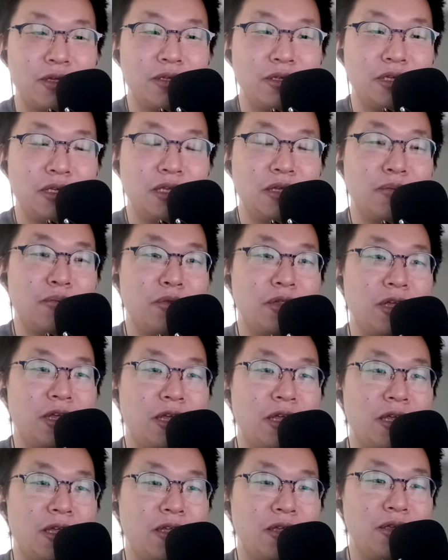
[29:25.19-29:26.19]
You can
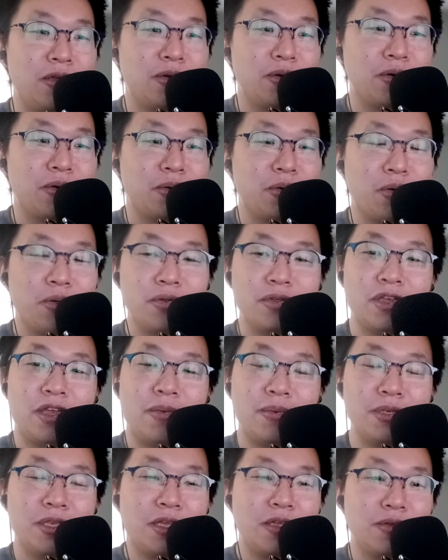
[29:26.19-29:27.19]
play your old
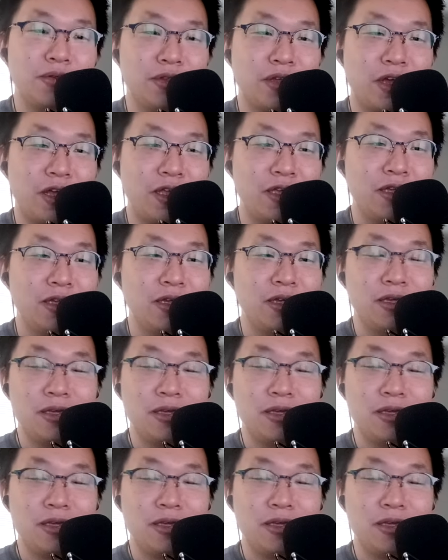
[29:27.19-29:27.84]
games that you like